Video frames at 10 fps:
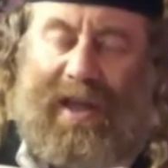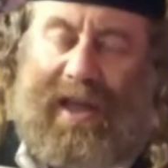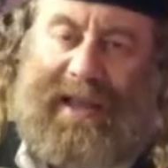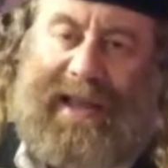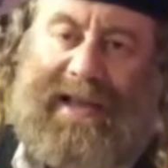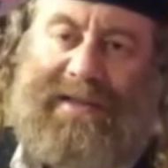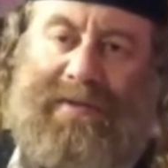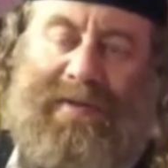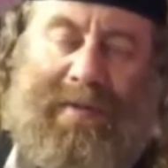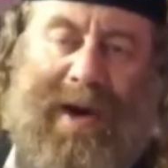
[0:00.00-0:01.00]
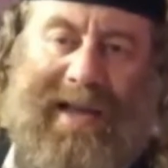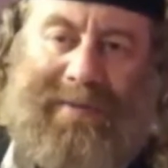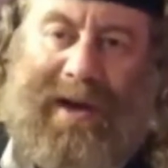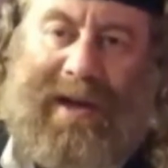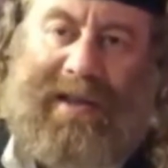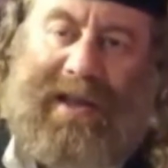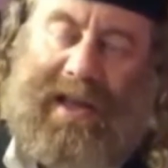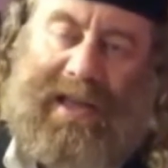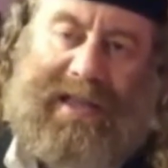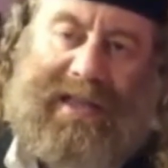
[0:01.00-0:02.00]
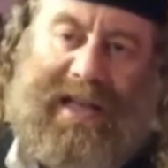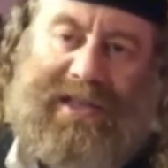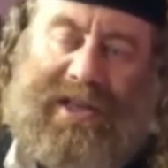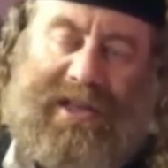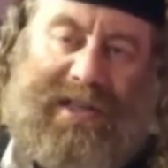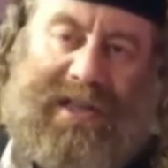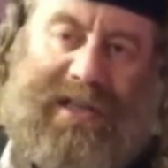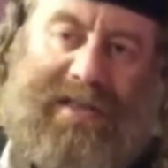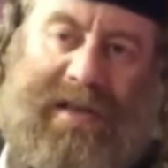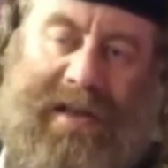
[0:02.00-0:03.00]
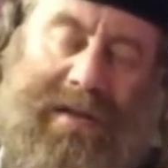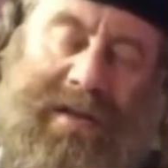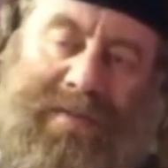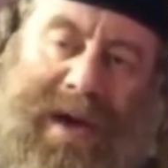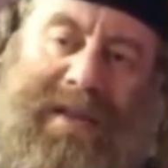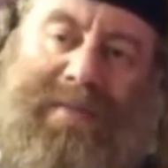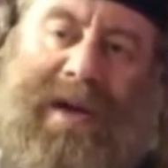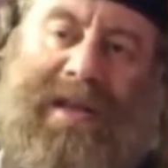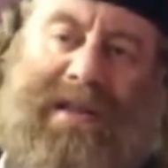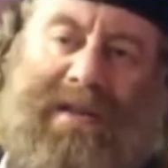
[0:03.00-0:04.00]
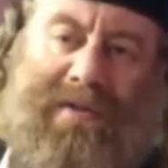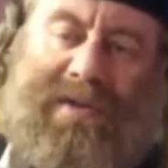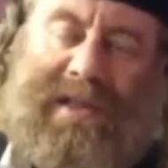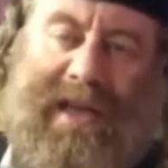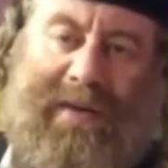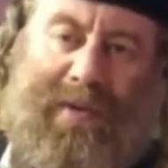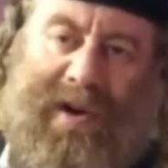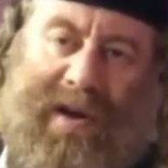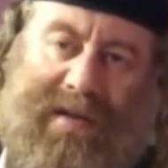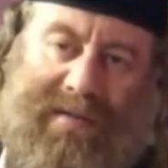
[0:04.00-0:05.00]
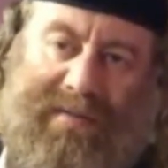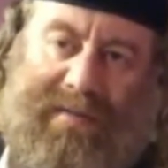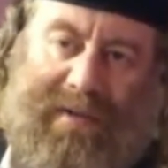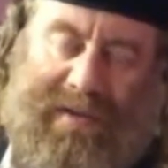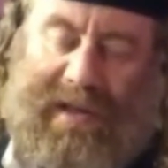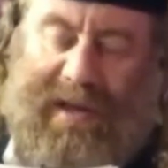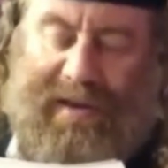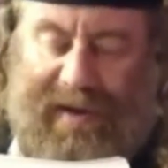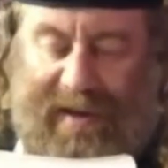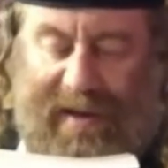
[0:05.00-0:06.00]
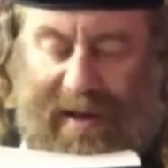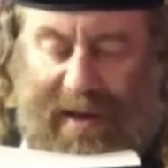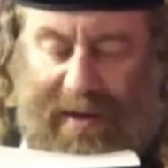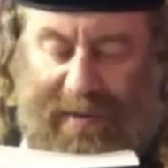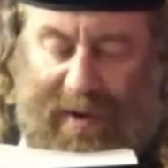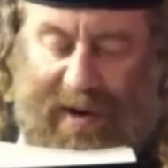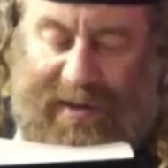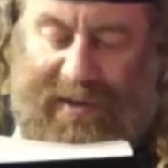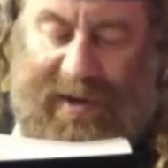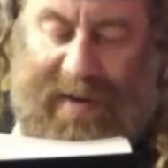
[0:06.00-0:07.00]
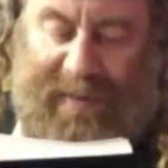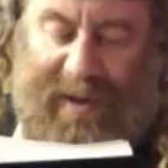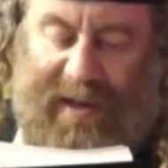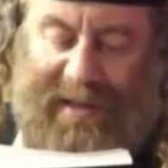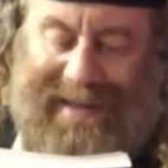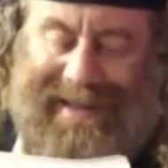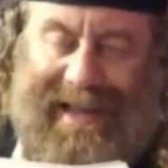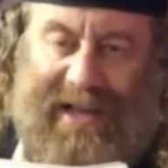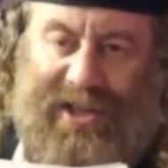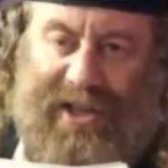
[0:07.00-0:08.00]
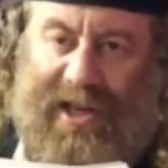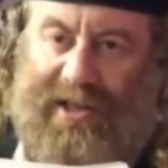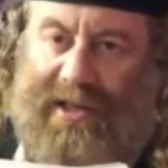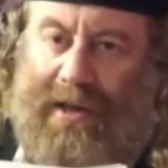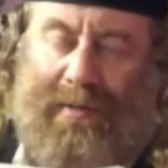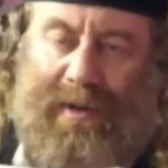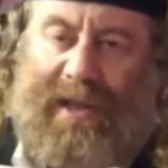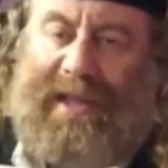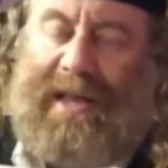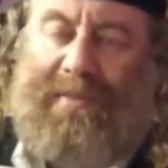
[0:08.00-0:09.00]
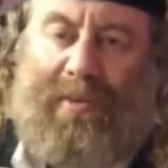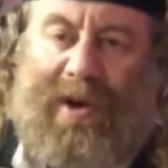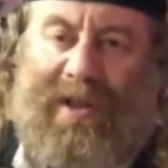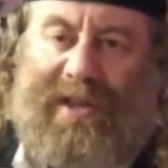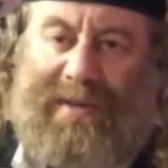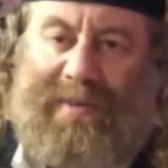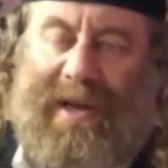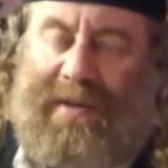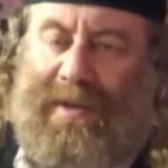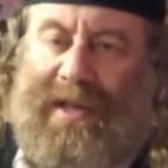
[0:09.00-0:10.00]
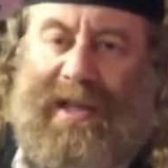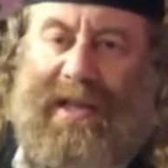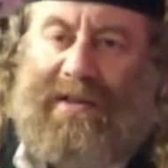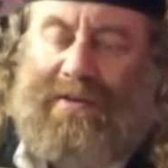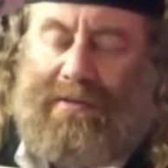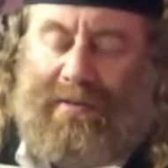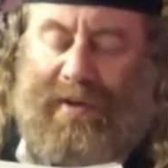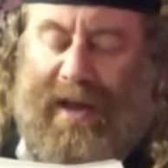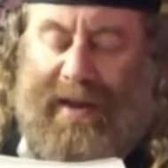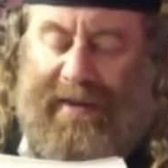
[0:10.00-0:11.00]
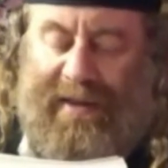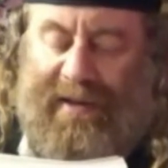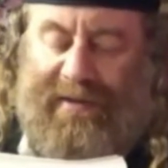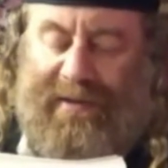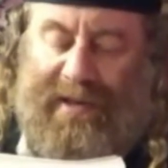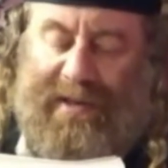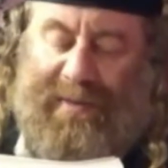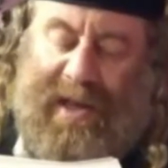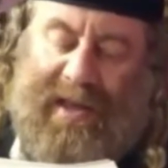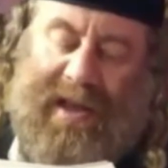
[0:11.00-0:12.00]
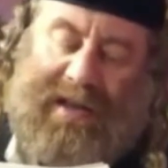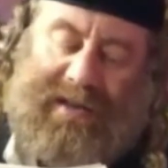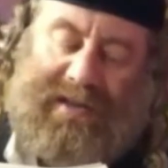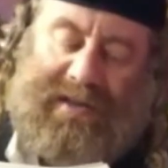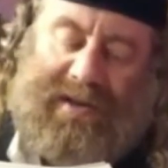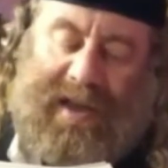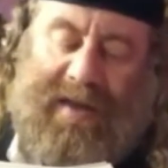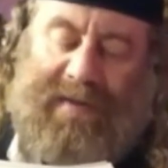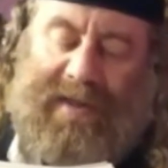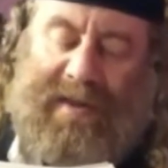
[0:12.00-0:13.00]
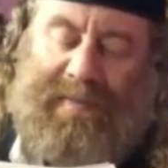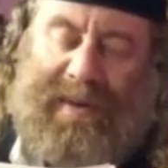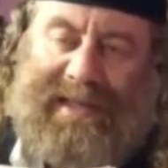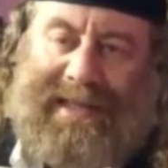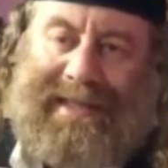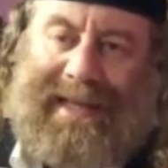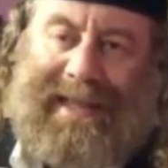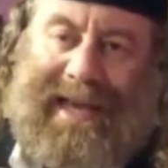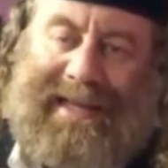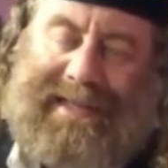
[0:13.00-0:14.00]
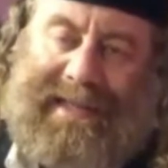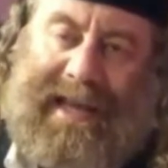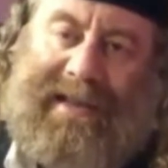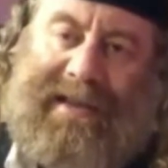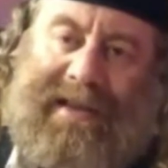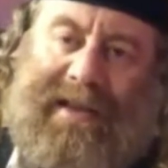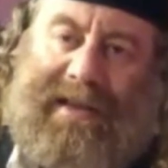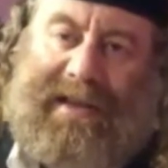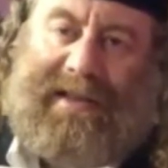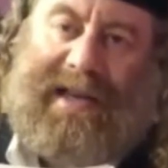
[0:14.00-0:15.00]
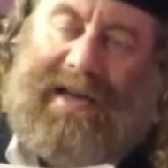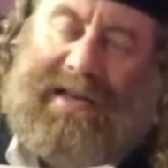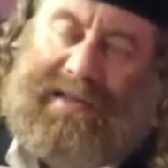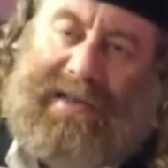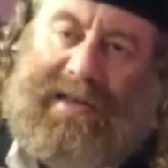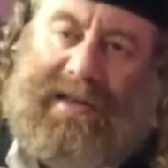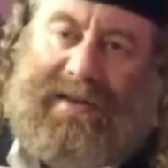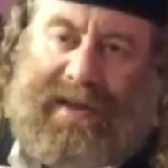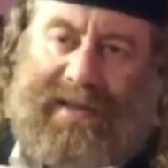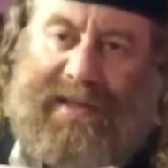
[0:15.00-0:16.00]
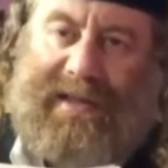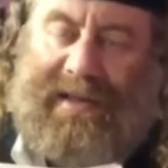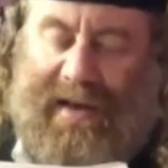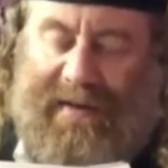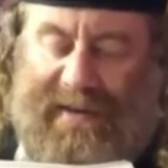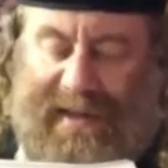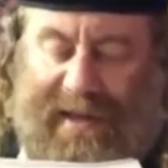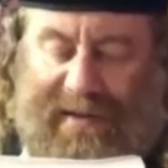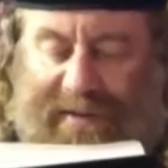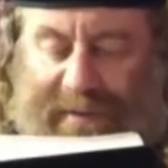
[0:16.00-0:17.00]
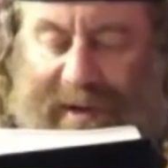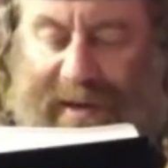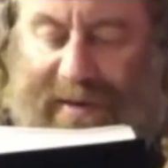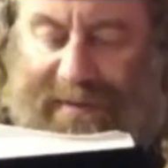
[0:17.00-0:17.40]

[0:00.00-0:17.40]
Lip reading: In case of the white wine, it did not change. It's white wine looks like water. Looks like, right? Water, so appearance did not change. We did not boil this bread. We did not do anything to this bread. So even the pieces are less than kizayis, they still have a status of bread.